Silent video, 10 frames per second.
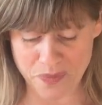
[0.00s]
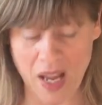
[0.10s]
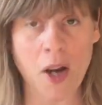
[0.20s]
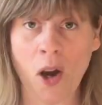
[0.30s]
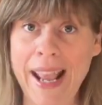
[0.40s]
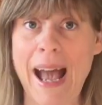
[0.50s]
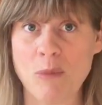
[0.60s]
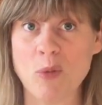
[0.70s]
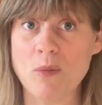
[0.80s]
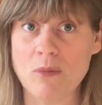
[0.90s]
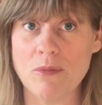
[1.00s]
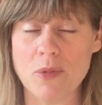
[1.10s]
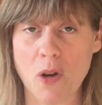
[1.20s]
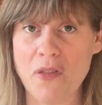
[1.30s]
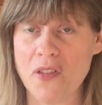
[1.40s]
And I am,
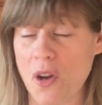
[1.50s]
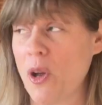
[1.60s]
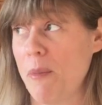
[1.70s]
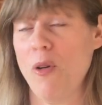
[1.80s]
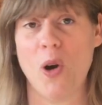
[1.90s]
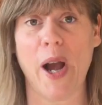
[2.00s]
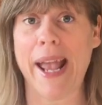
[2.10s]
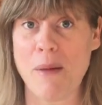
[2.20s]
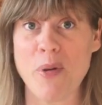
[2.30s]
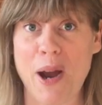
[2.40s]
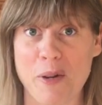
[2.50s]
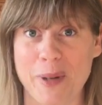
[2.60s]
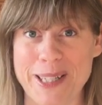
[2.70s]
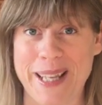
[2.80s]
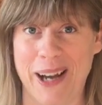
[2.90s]
don't, don't get me wrong, I am proud of
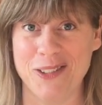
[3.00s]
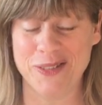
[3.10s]
myself.